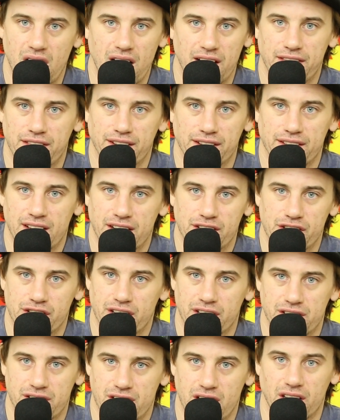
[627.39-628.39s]
think that
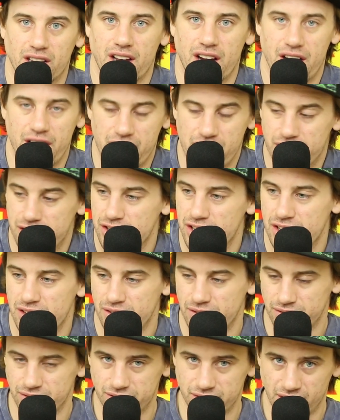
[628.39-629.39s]
shit's hilarious.
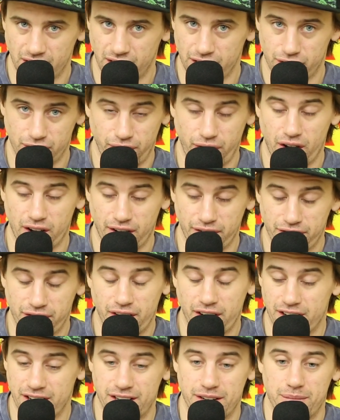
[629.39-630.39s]
It's fucking
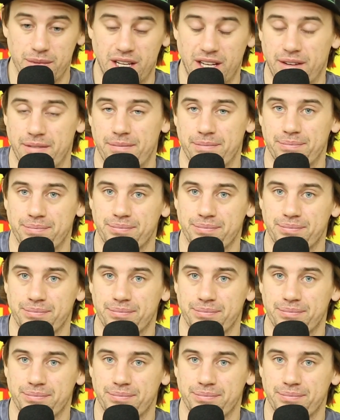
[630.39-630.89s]
funny to me.